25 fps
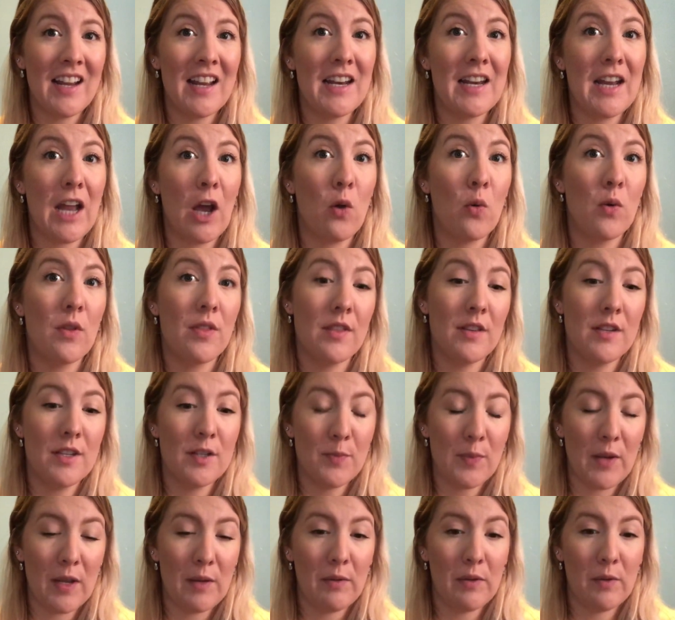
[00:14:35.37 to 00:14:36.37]
And now with this
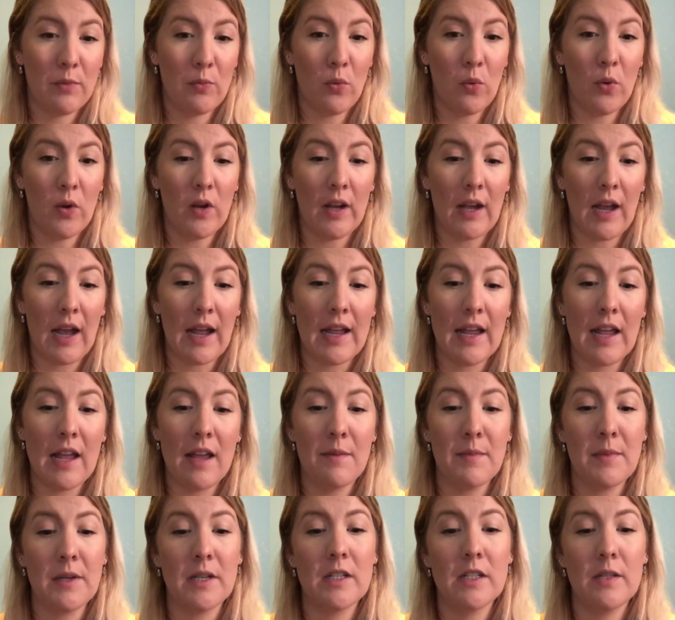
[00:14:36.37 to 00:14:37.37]
baby boy, I
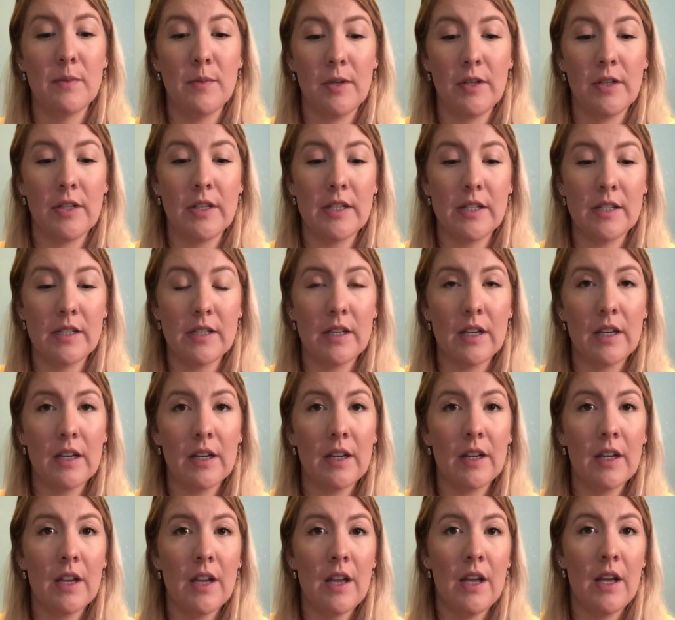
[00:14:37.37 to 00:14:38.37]
am
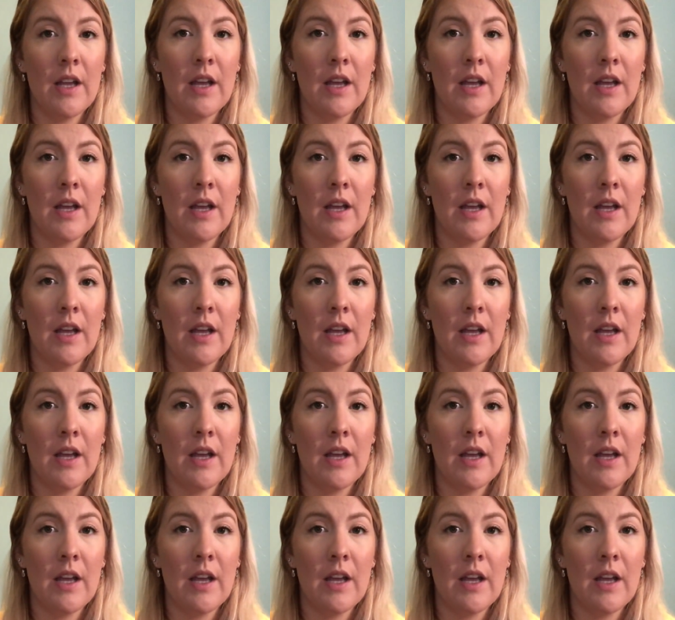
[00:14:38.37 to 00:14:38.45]
experiencing,